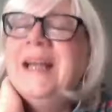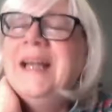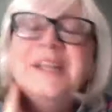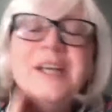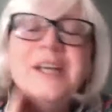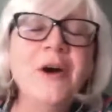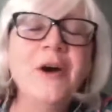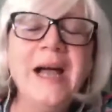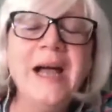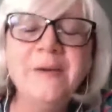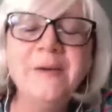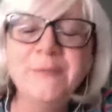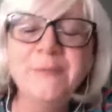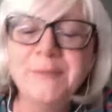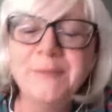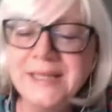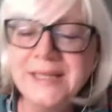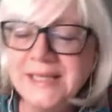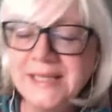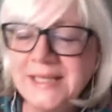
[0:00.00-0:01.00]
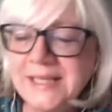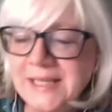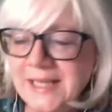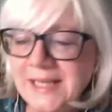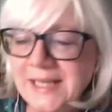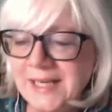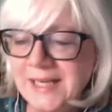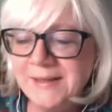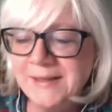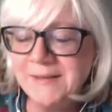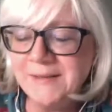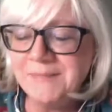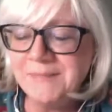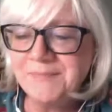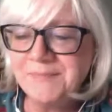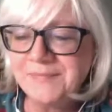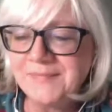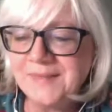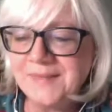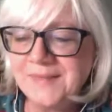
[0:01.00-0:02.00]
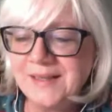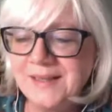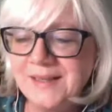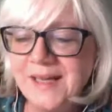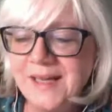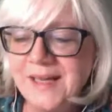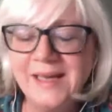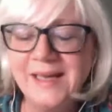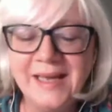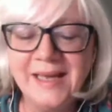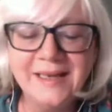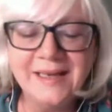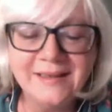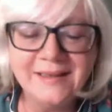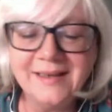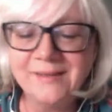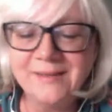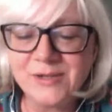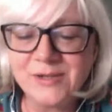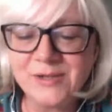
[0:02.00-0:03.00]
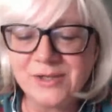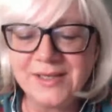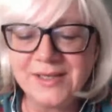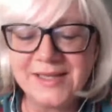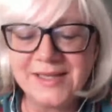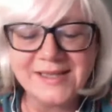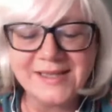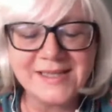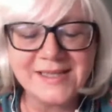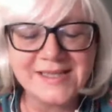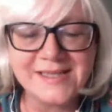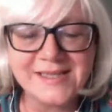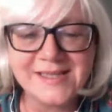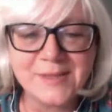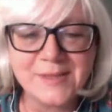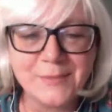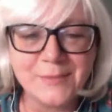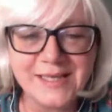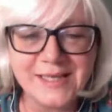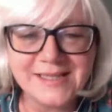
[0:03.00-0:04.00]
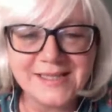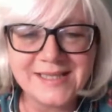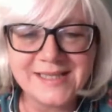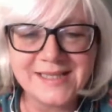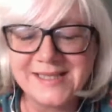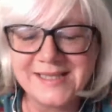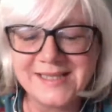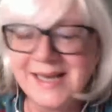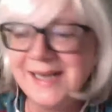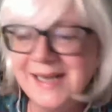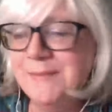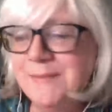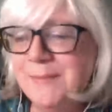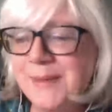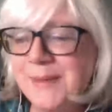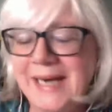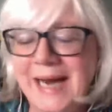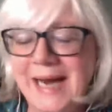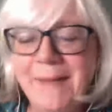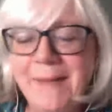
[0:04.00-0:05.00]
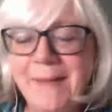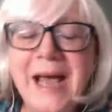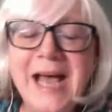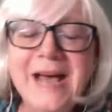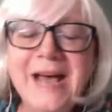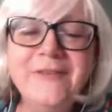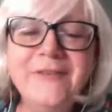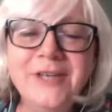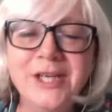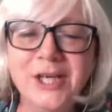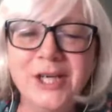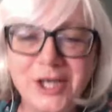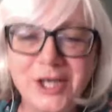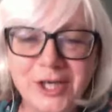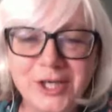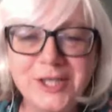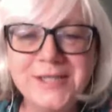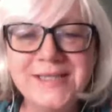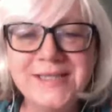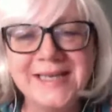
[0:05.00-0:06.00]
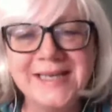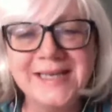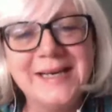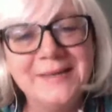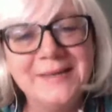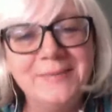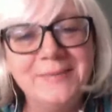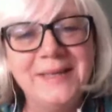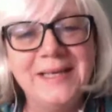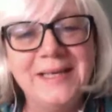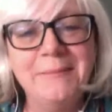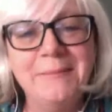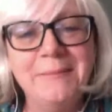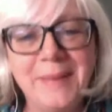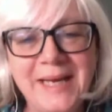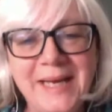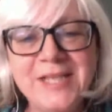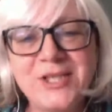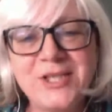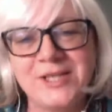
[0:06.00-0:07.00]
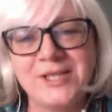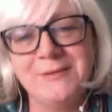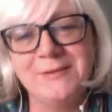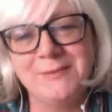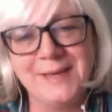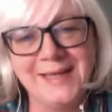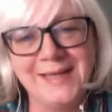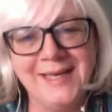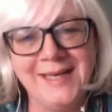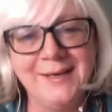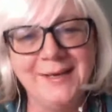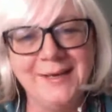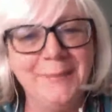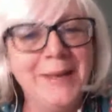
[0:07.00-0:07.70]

I really, and I'm sure that this is the way it's designed, but I'm having a hard time being patient with him.